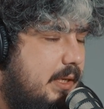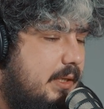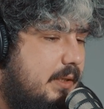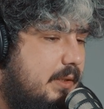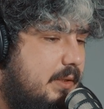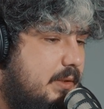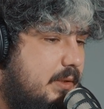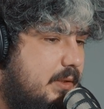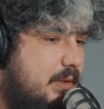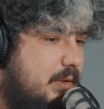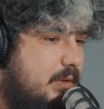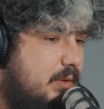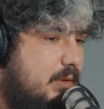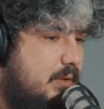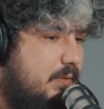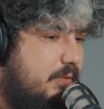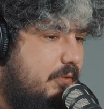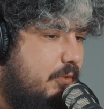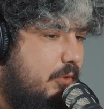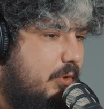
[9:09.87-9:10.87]
is
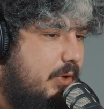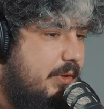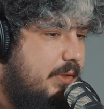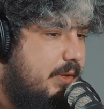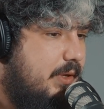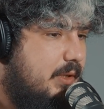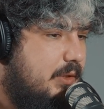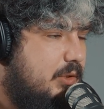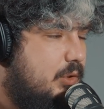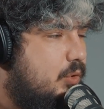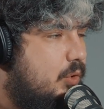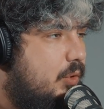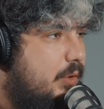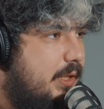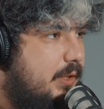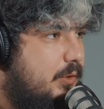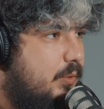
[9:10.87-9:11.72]
for the story